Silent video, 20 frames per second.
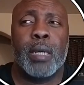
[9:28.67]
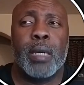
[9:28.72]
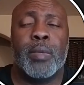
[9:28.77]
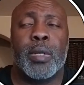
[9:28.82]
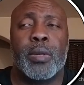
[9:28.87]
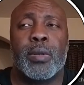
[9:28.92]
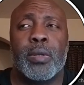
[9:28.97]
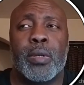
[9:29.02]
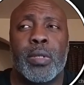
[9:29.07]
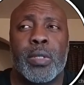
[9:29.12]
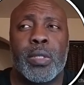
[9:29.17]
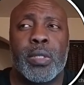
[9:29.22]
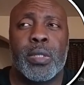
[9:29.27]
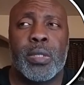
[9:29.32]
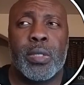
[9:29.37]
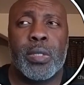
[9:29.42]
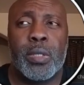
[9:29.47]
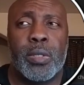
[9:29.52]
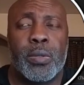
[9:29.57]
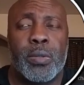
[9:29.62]
across
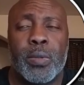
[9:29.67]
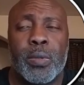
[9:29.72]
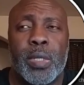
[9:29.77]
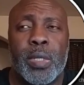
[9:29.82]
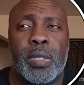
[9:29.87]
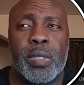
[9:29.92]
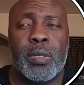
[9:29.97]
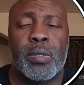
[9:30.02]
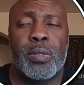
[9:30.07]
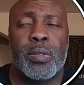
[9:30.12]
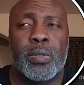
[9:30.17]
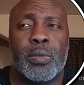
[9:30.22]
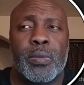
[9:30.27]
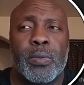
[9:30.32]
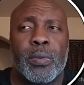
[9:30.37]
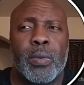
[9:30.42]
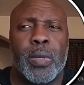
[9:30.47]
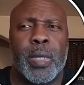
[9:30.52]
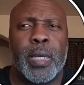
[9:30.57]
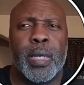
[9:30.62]
situations
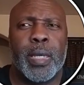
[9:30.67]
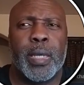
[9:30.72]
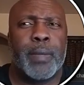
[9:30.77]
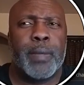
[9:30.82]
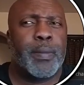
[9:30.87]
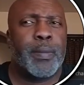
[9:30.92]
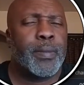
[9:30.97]
where